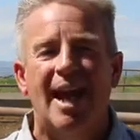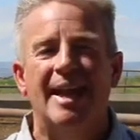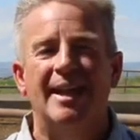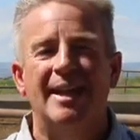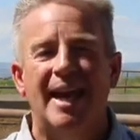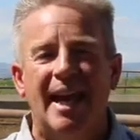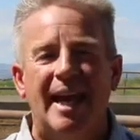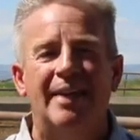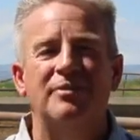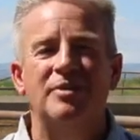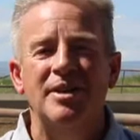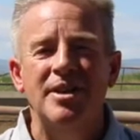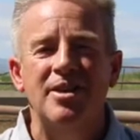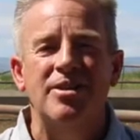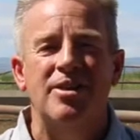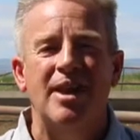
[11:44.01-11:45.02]
And
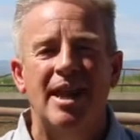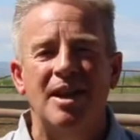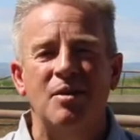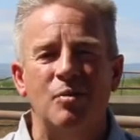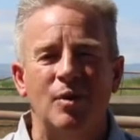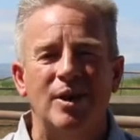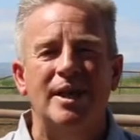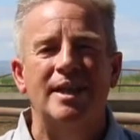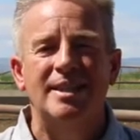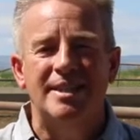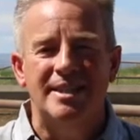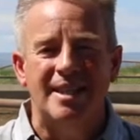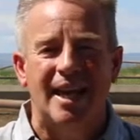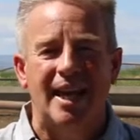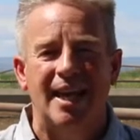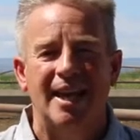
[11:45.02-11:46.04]
everything we
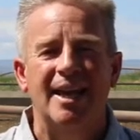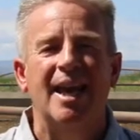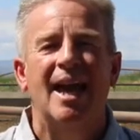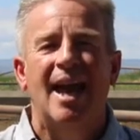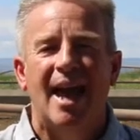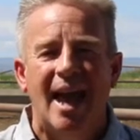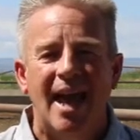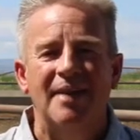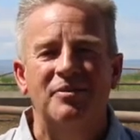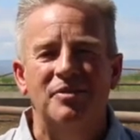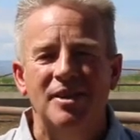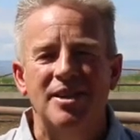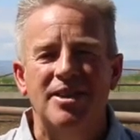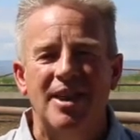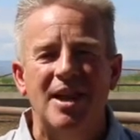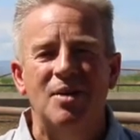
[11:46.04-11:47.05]
say,
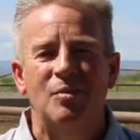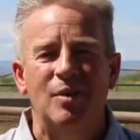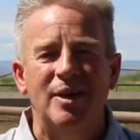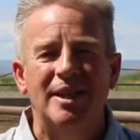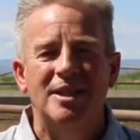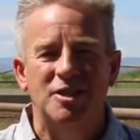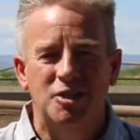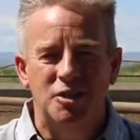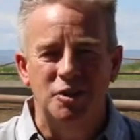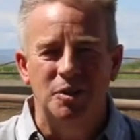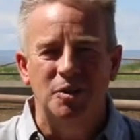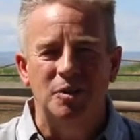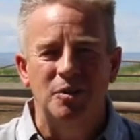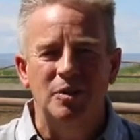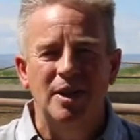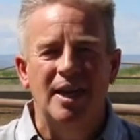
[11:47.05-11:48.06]
everything we
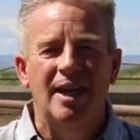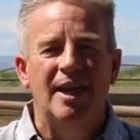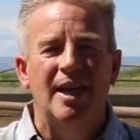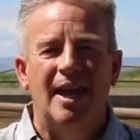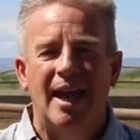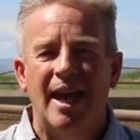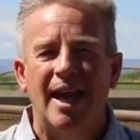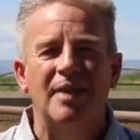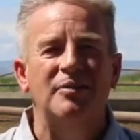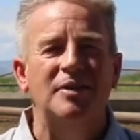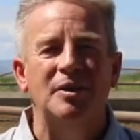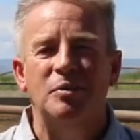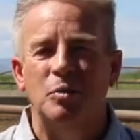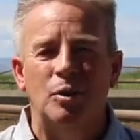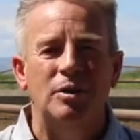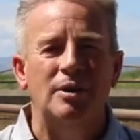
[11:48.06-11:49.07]
do, every
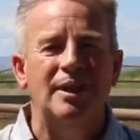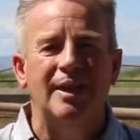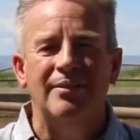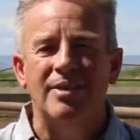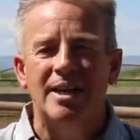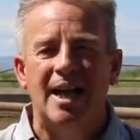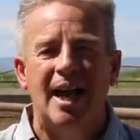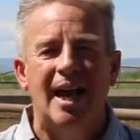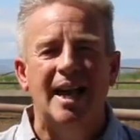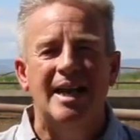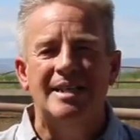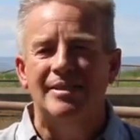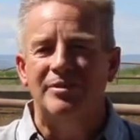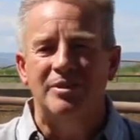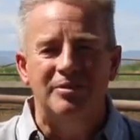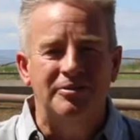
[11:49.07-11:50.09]
rolling of the
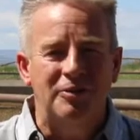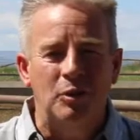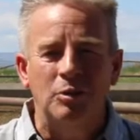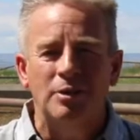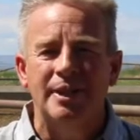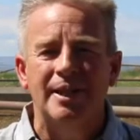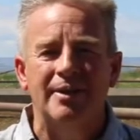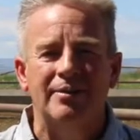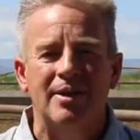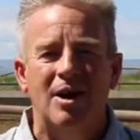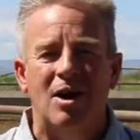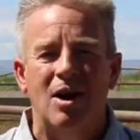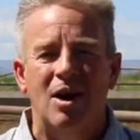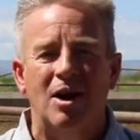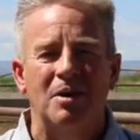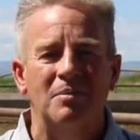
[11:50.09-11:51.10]
eyes, every folding of the
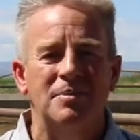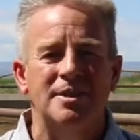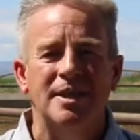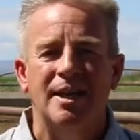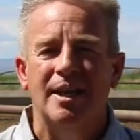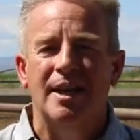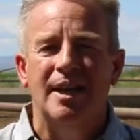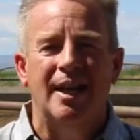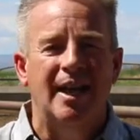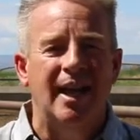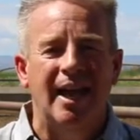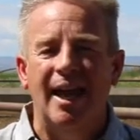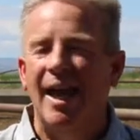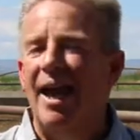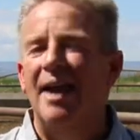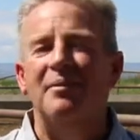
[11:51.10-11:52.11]
arms,
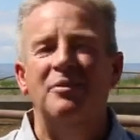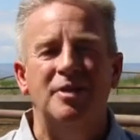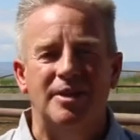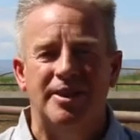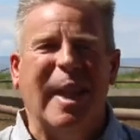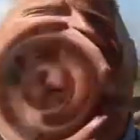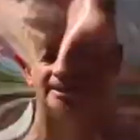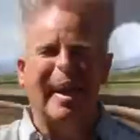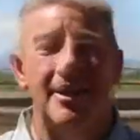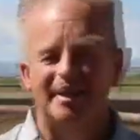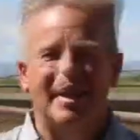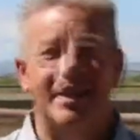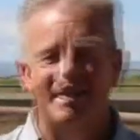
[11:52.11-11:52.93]
everything.